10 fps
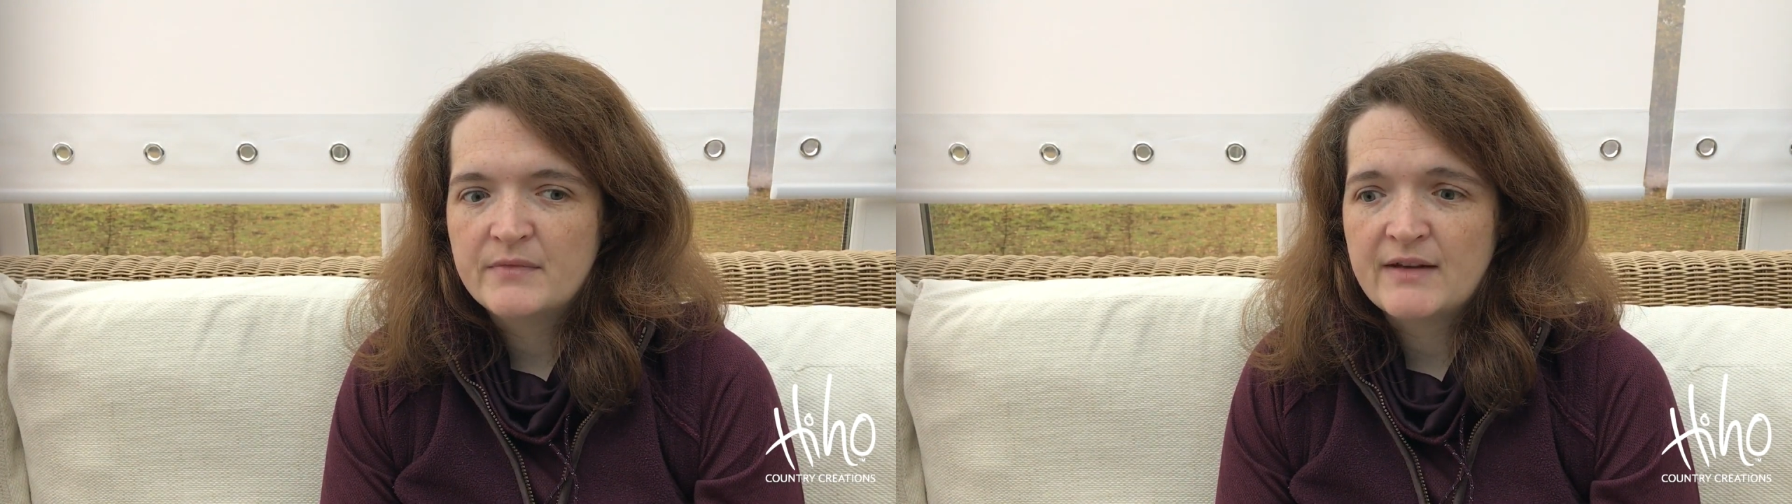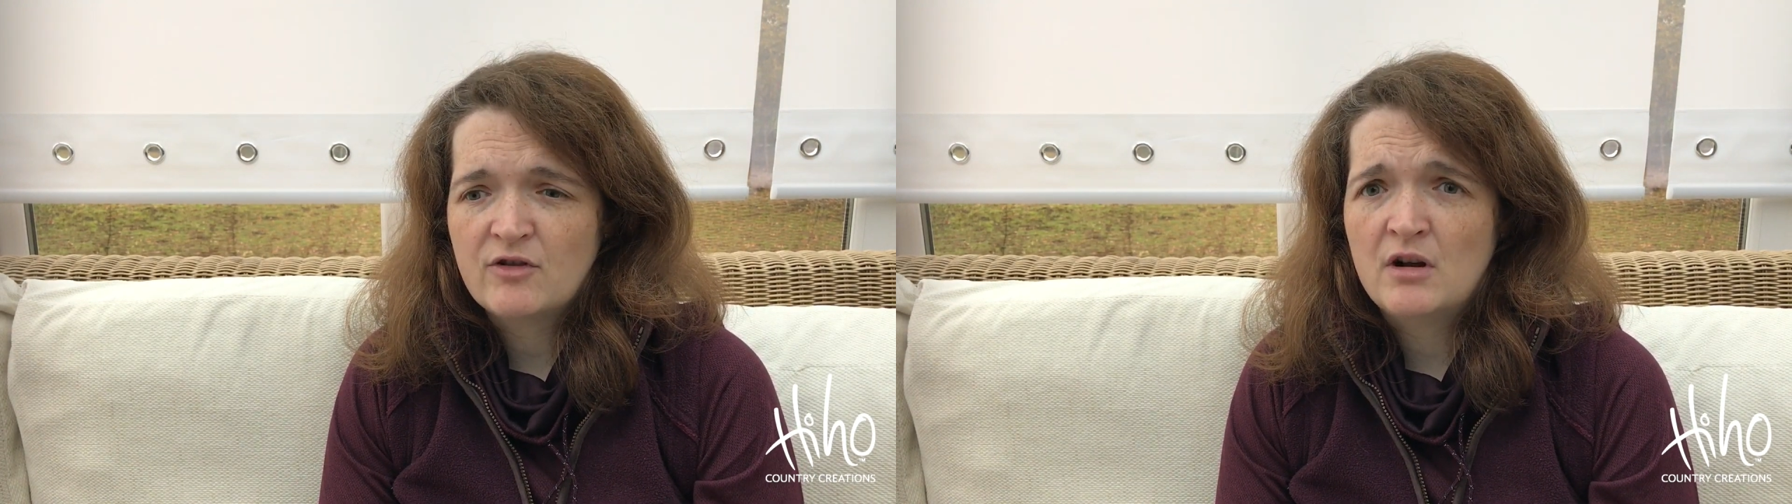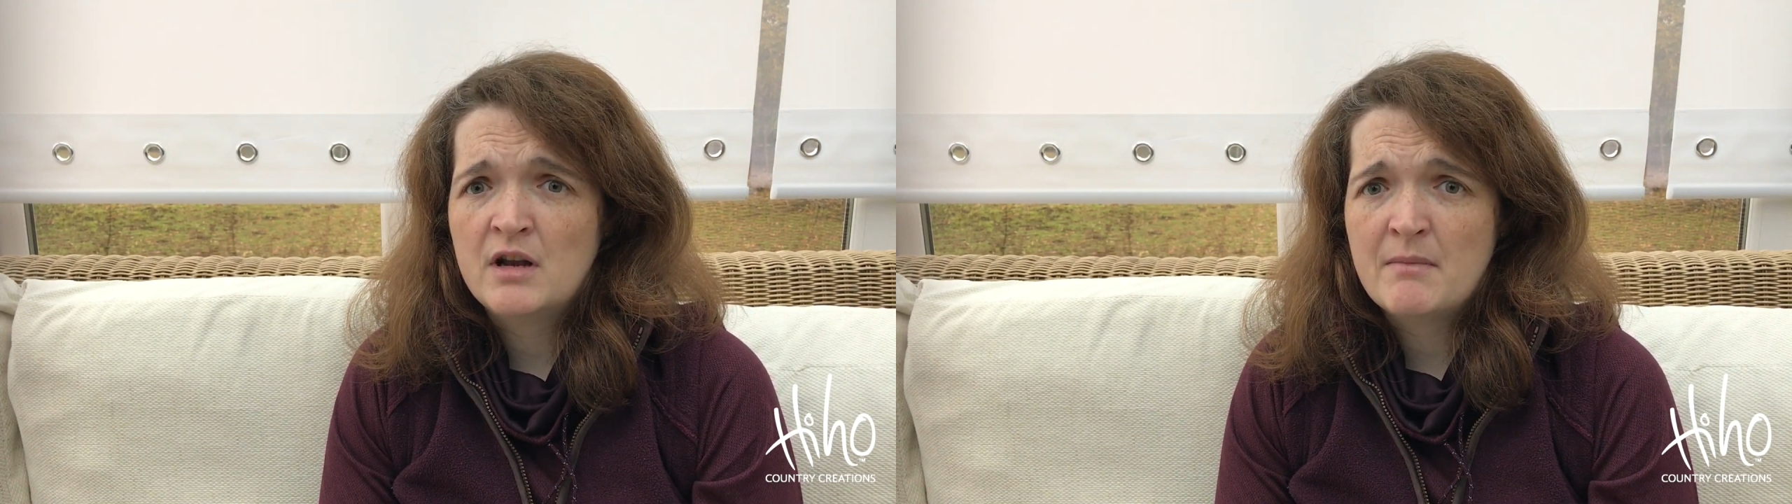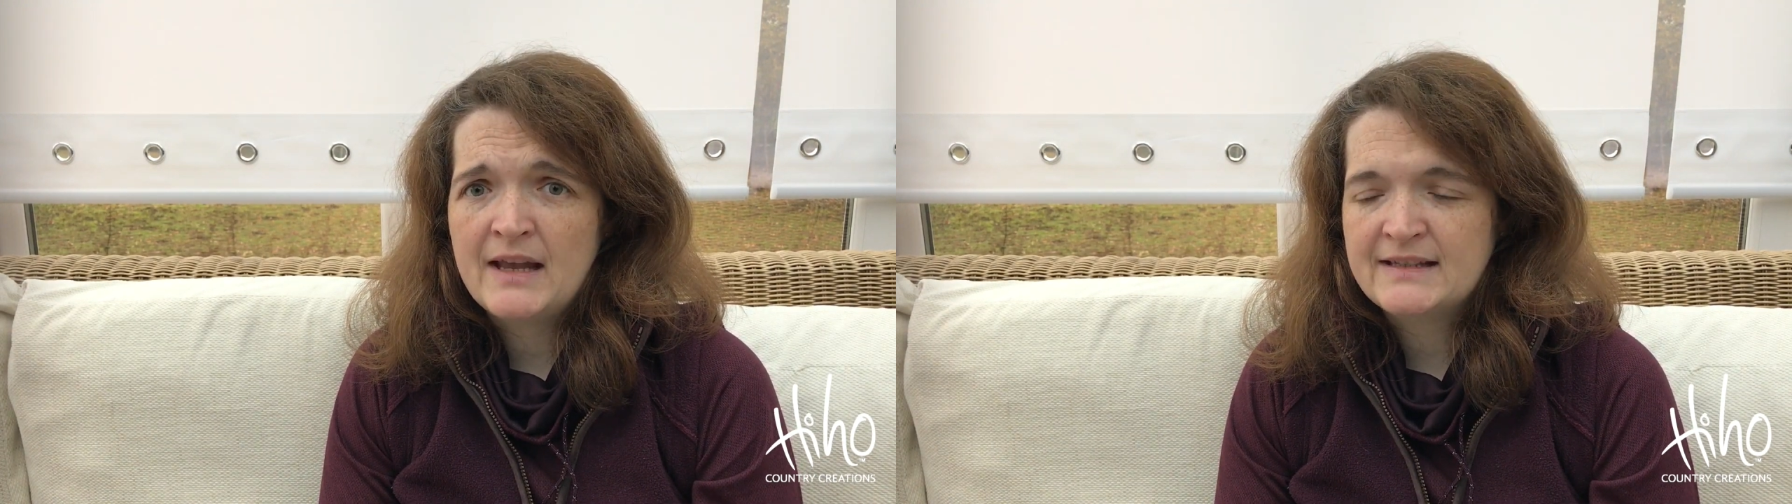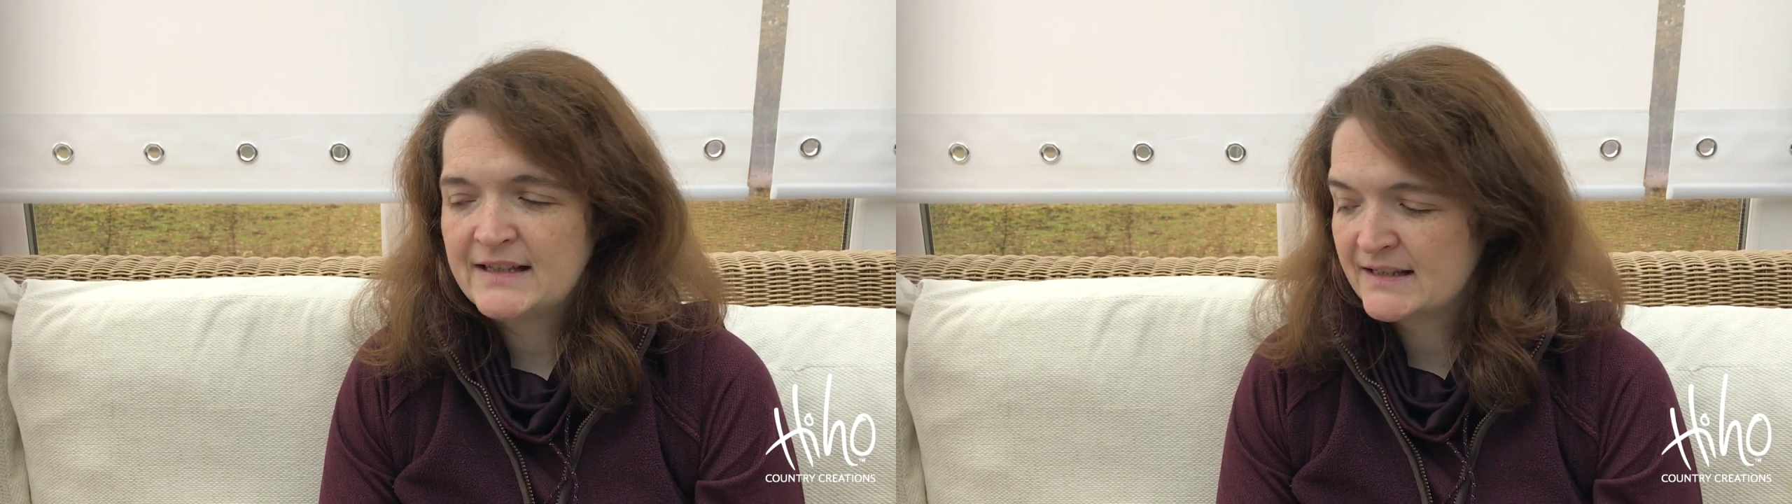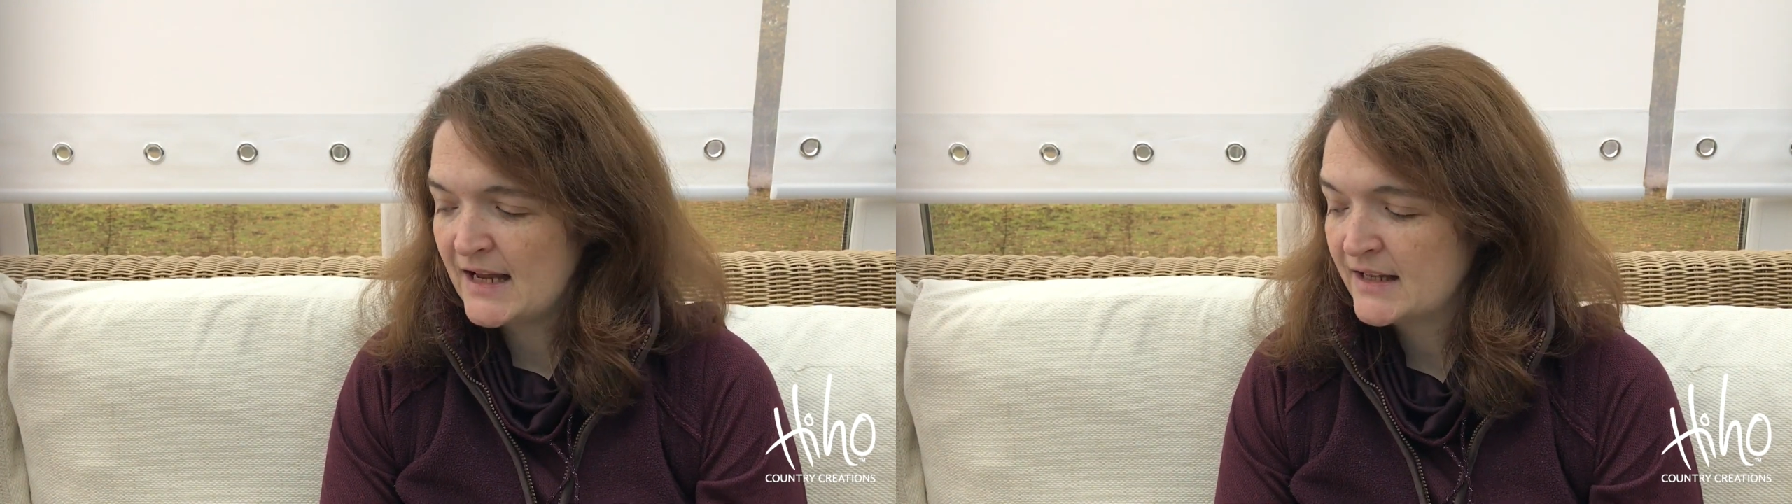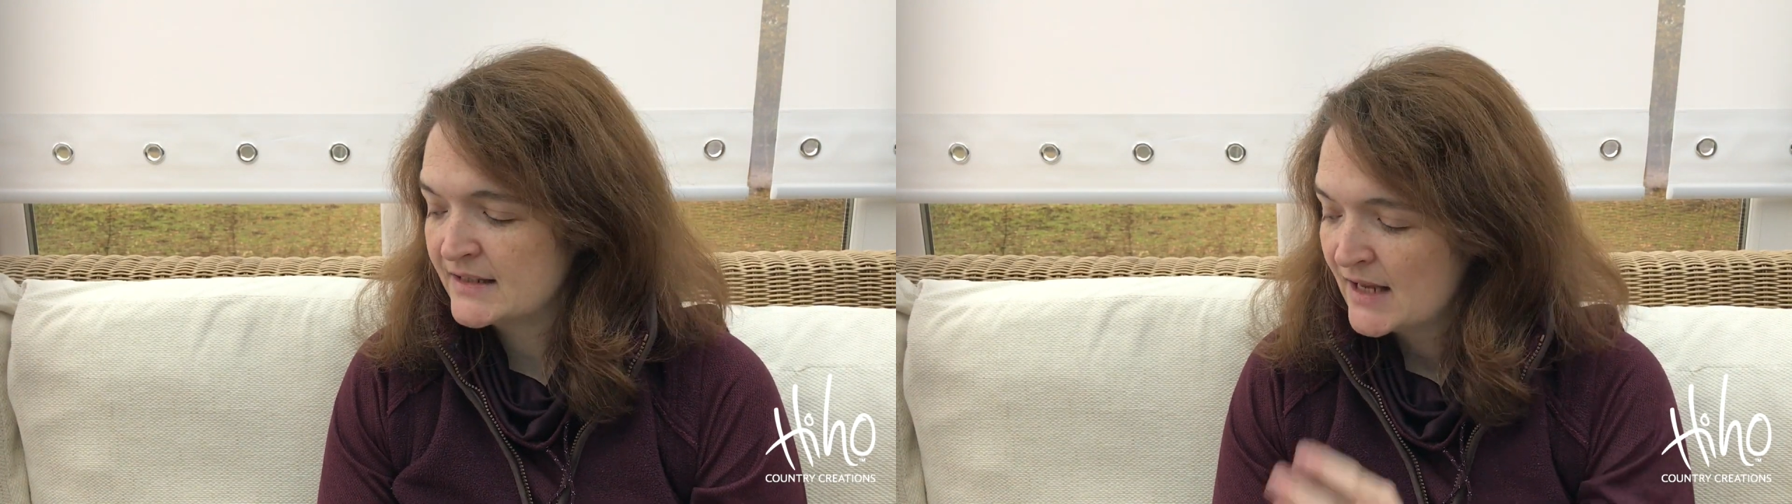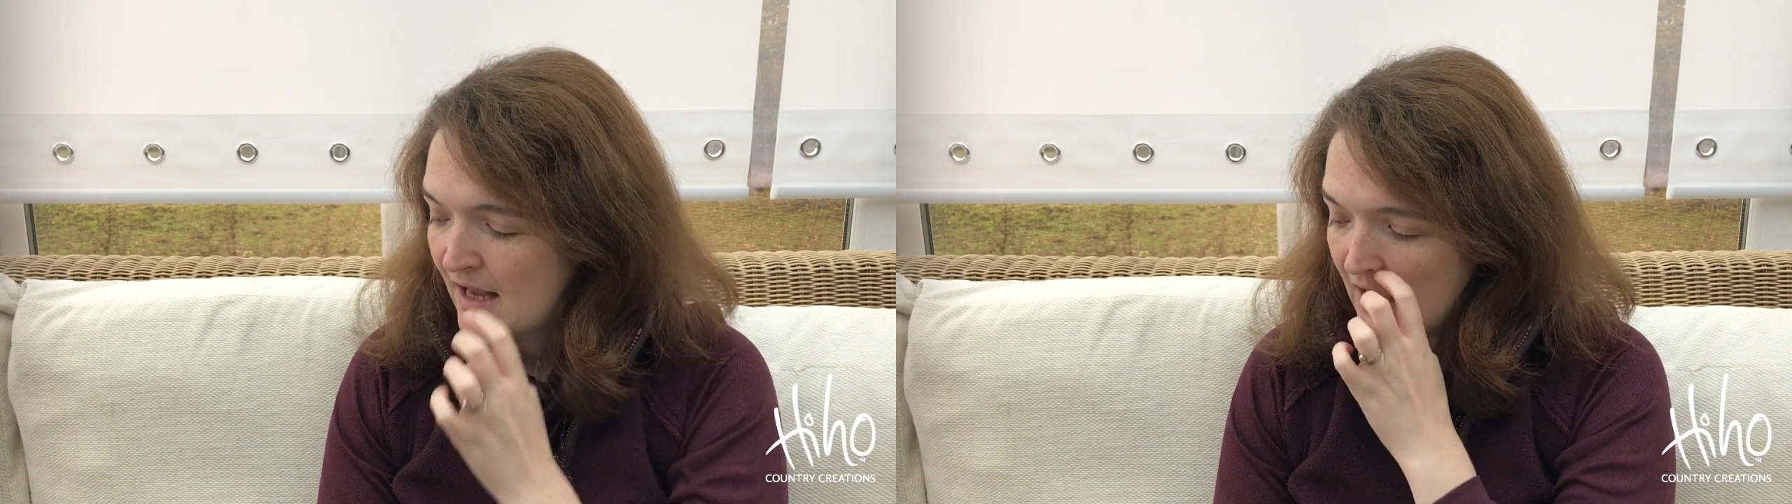They've got an amazing stand,